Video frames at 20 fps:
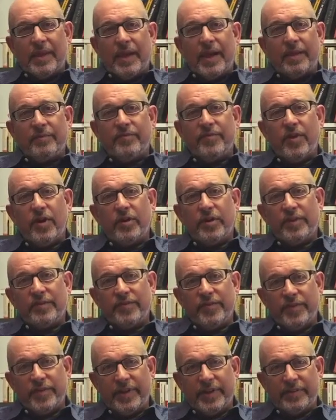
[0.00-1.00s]
I'm voting
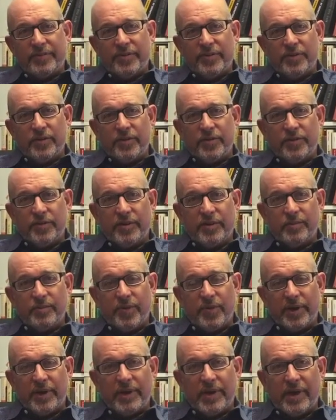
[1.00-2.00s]
for the institutional
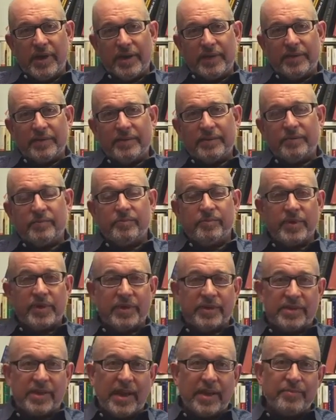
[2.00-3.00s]
boycott
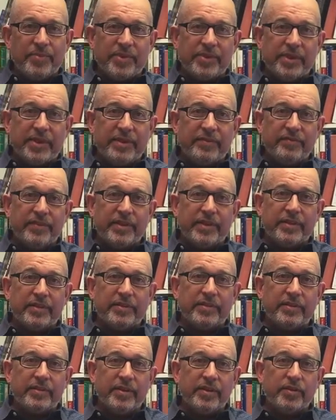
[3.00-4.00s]
because I believe in
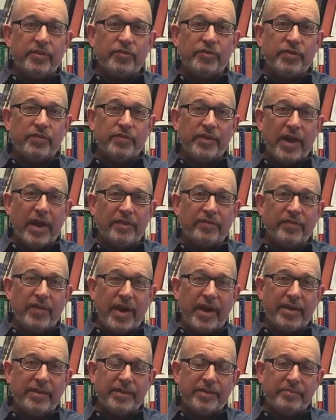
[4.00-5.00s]
the use of
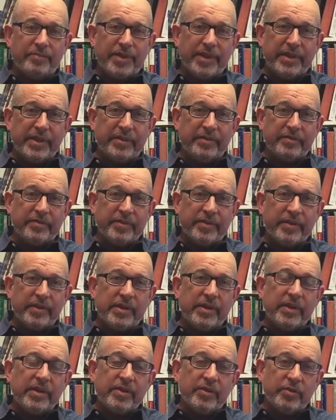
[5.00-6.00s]
nonviolent means
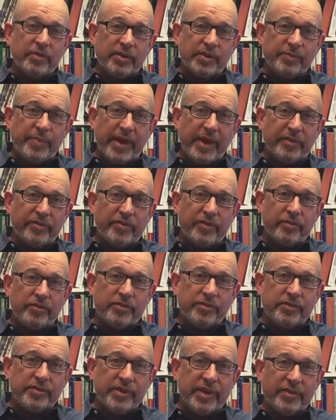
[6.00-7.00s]
to expand
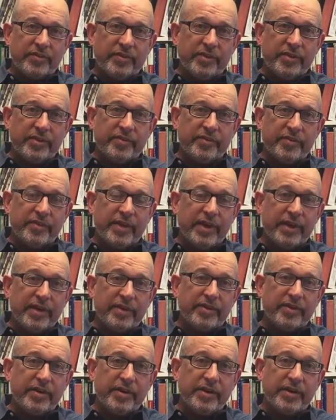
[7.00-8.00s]
social justice and
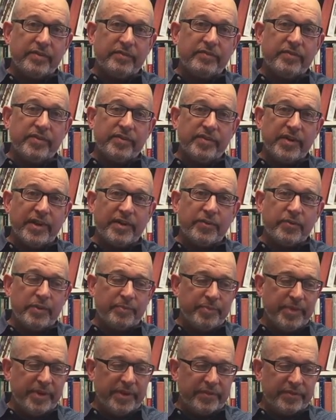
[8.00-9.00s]
achieve genuine
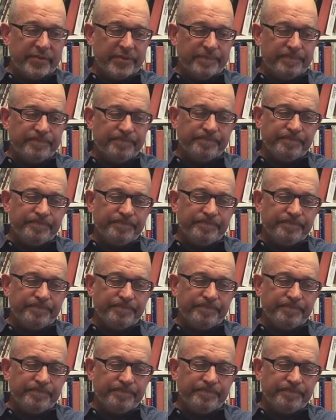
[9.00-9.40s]
peace.